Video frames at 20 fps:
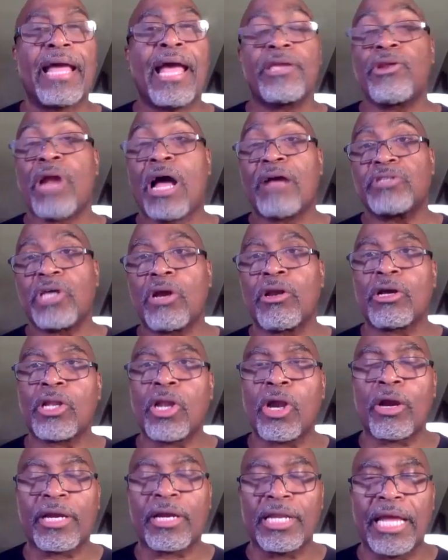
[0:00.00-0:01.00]
You know, I taught at
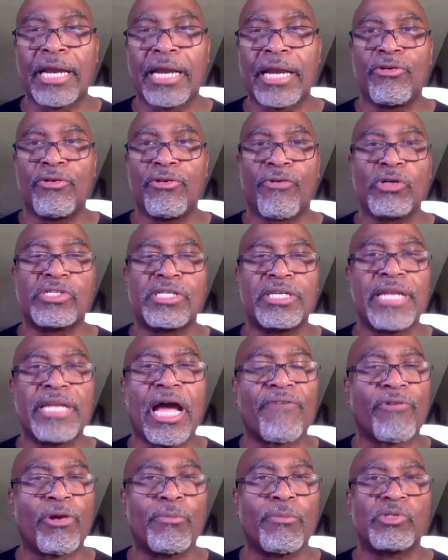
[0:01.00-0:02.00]
Clark Atlanta University
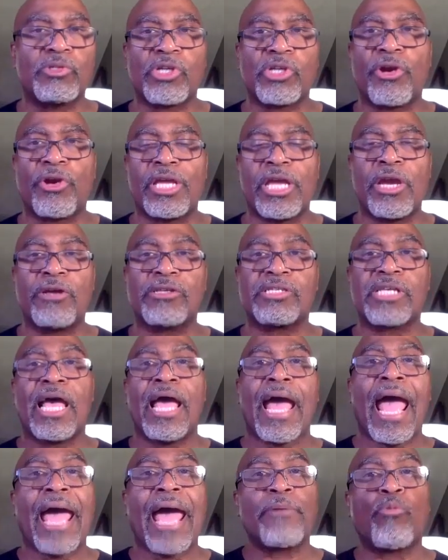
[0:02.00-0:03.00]
now for almost 30 years.
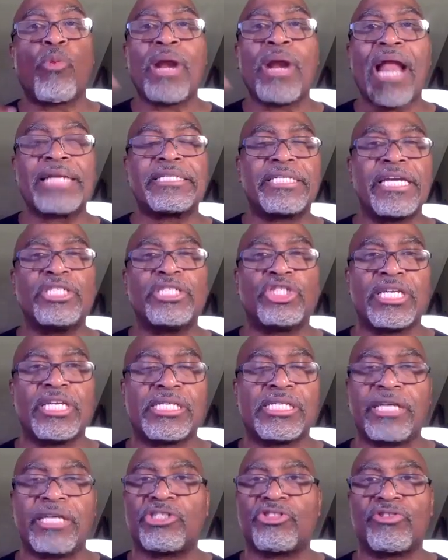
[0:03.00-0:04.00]
And when I teach
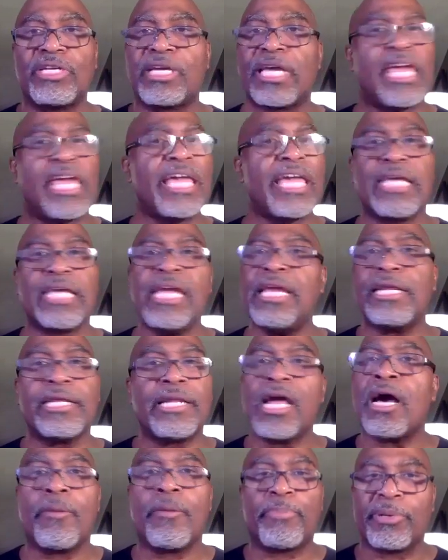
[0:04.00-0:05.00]
this history, kids eat
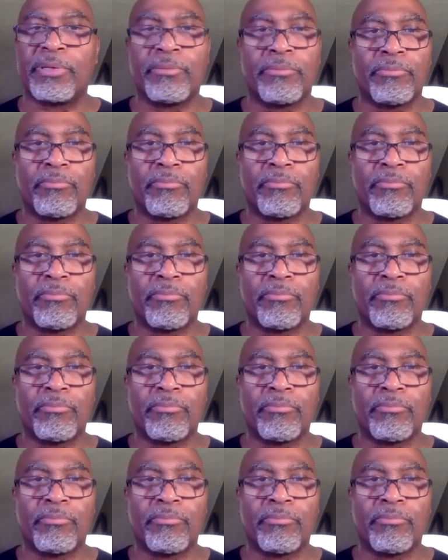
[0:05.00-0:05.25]
it up.